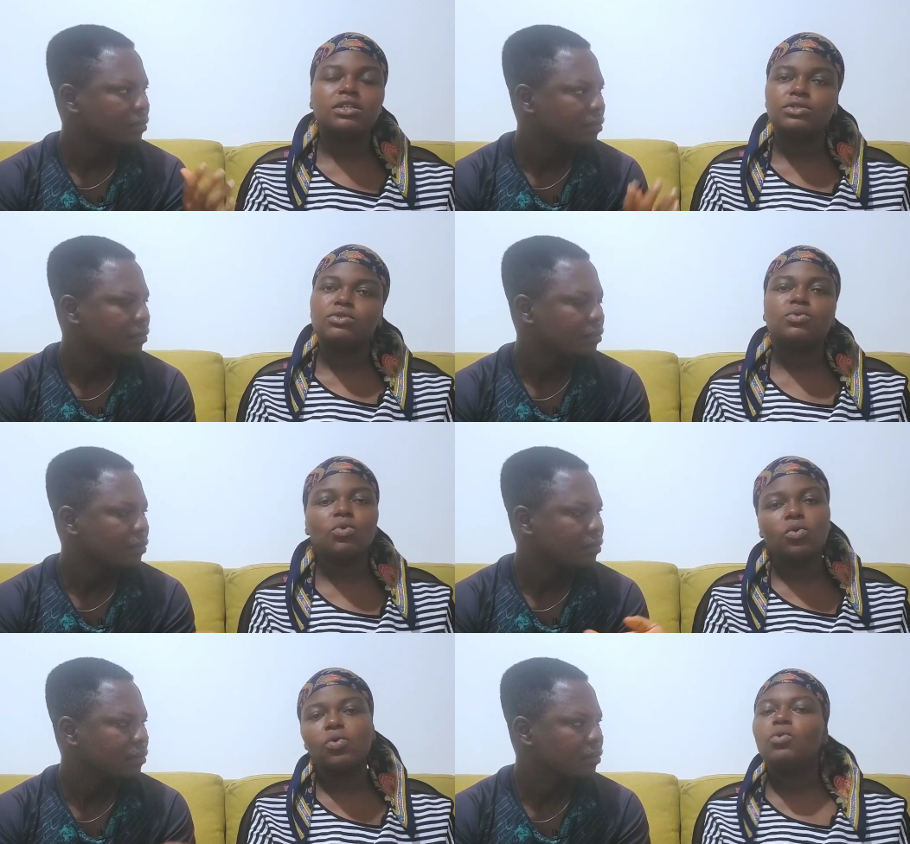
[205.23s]
Speaker 1: to
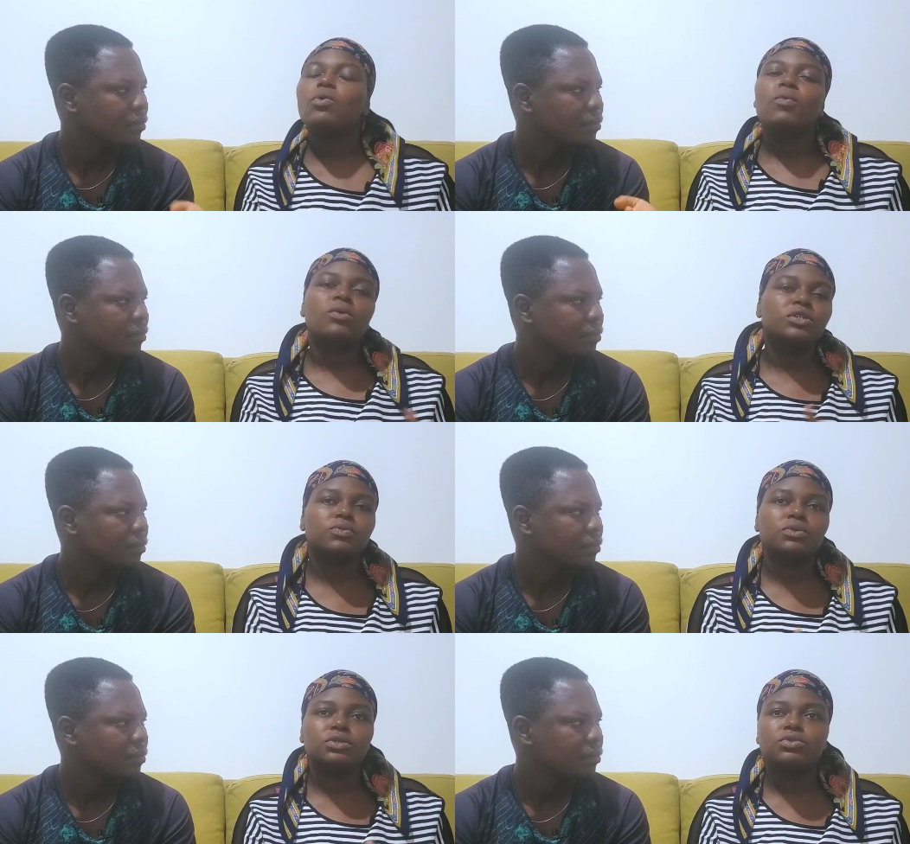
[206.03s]
know what she
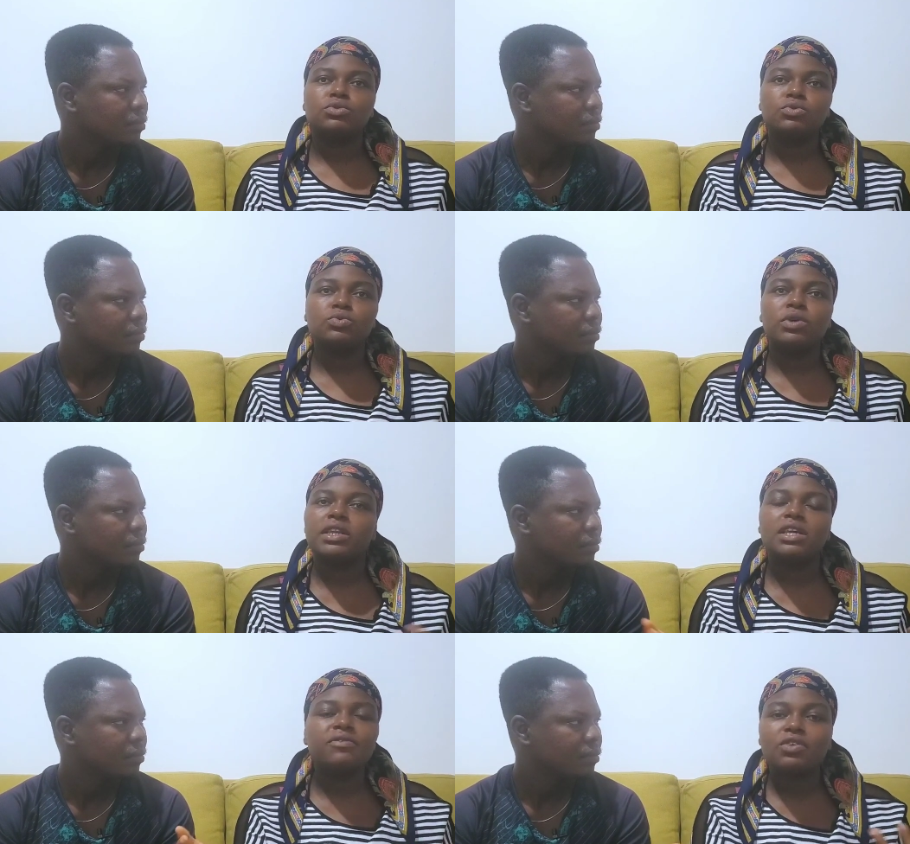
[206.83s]
wants to do
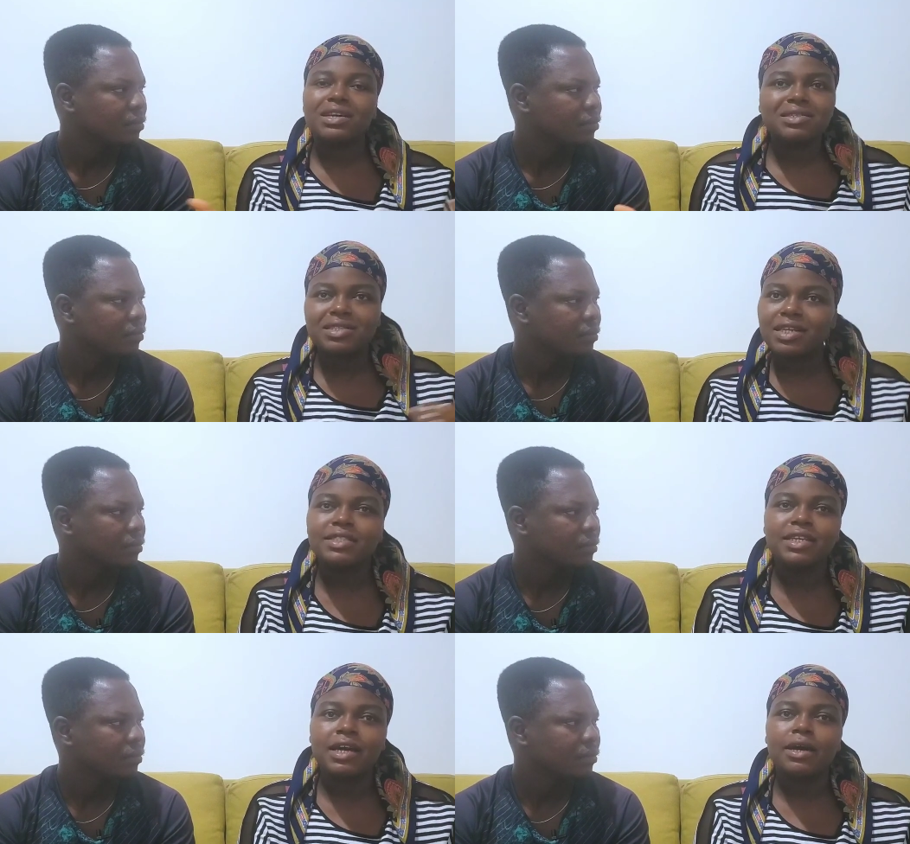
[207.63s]
and if you can
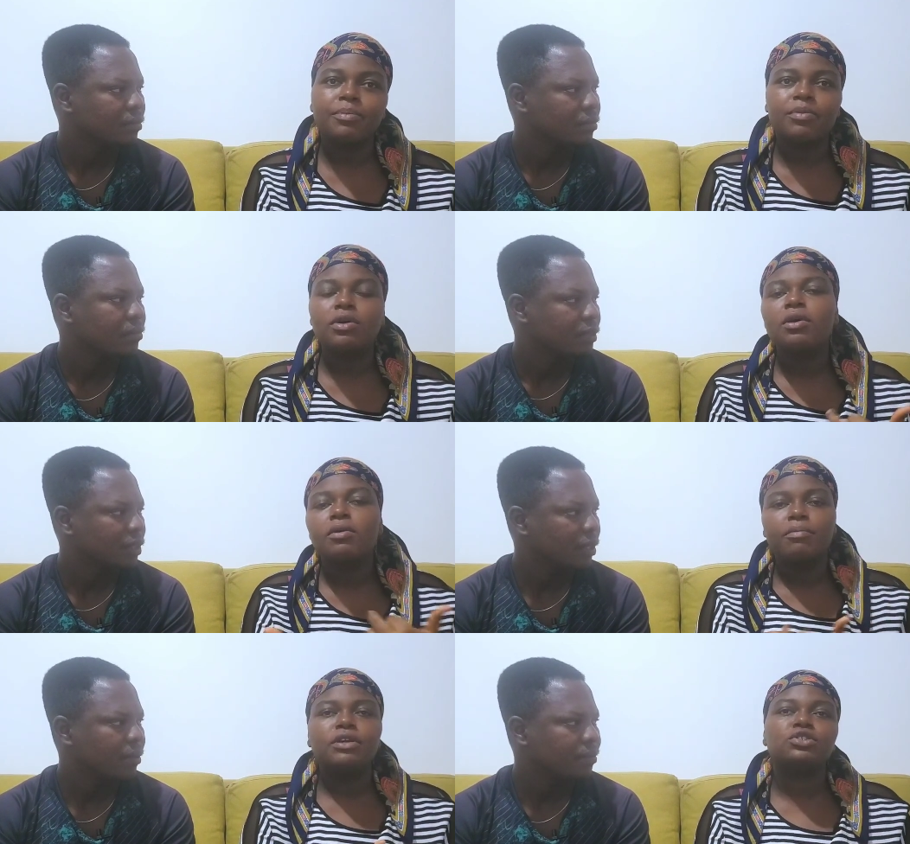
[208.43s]
set it up
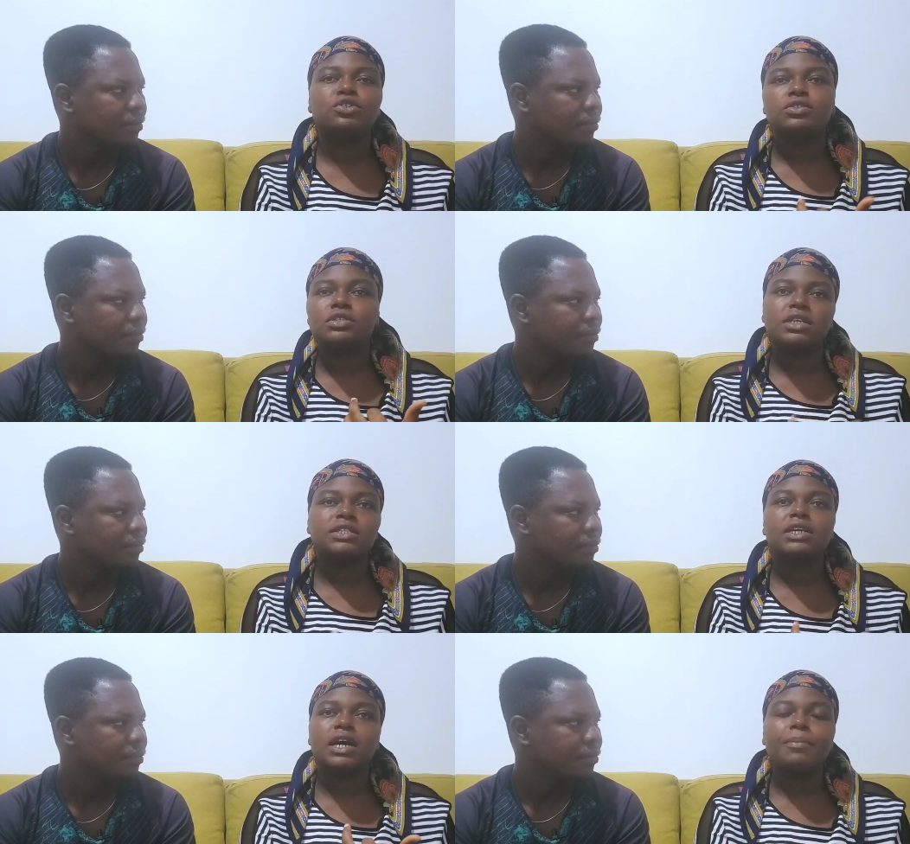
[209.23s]
yeah. make sure you
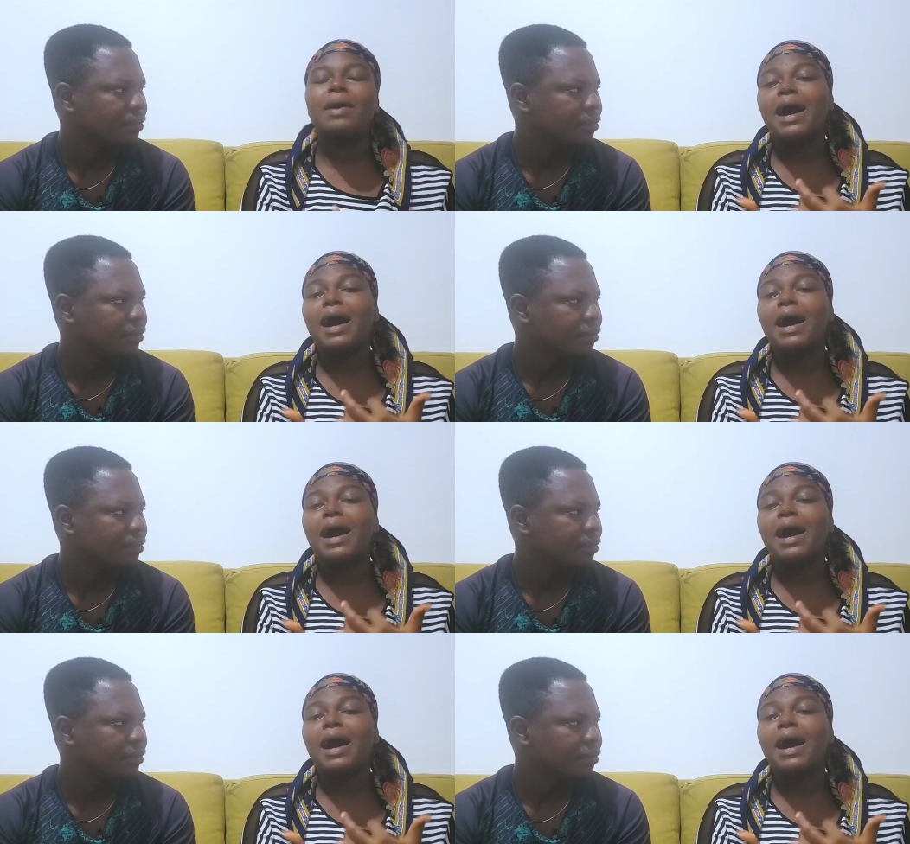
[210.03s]
set it up